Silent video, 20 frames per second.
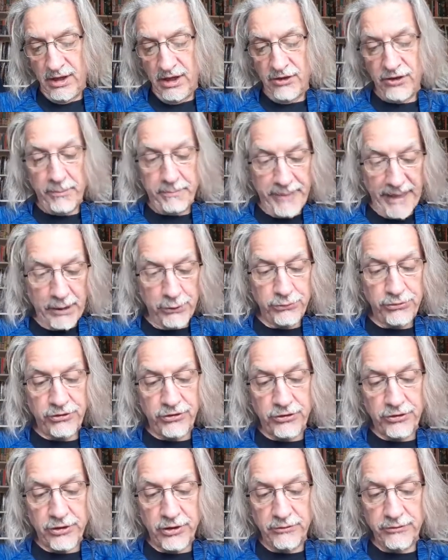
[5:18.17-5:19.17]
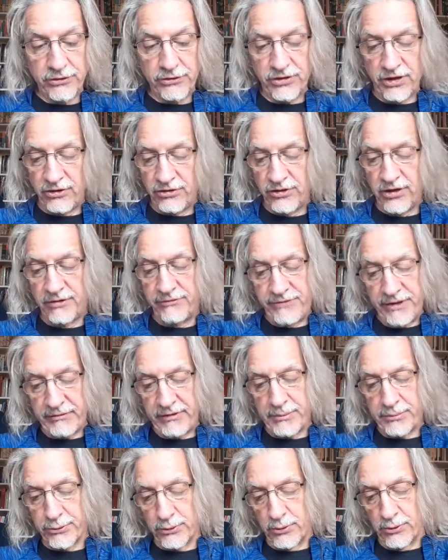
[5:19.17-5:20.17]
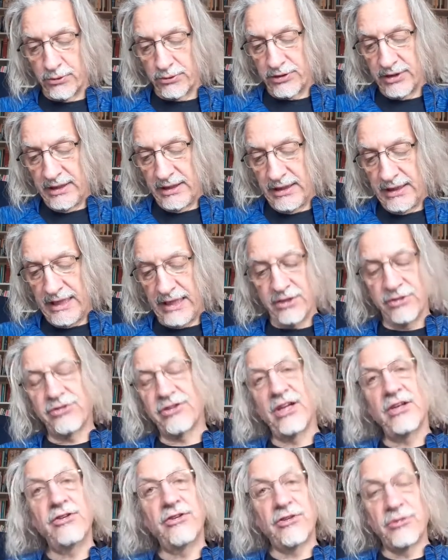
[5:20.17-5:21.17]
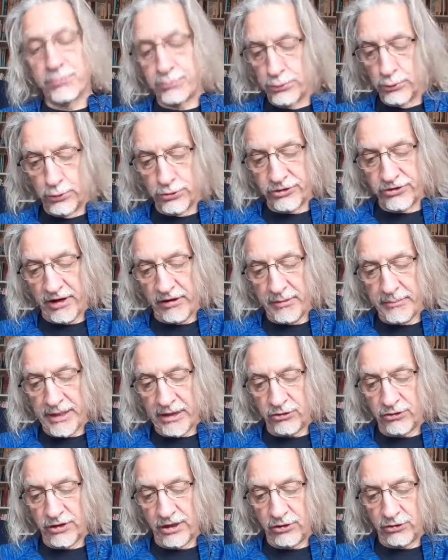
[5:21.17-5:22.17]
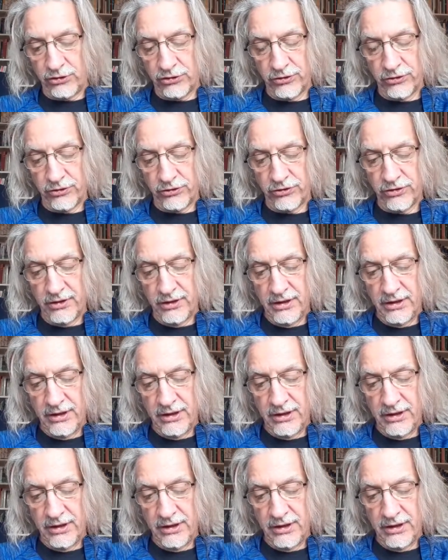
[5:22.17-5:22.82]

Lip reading: The boundaries of the conversation are very broad, in a sense as broad as our imaginations.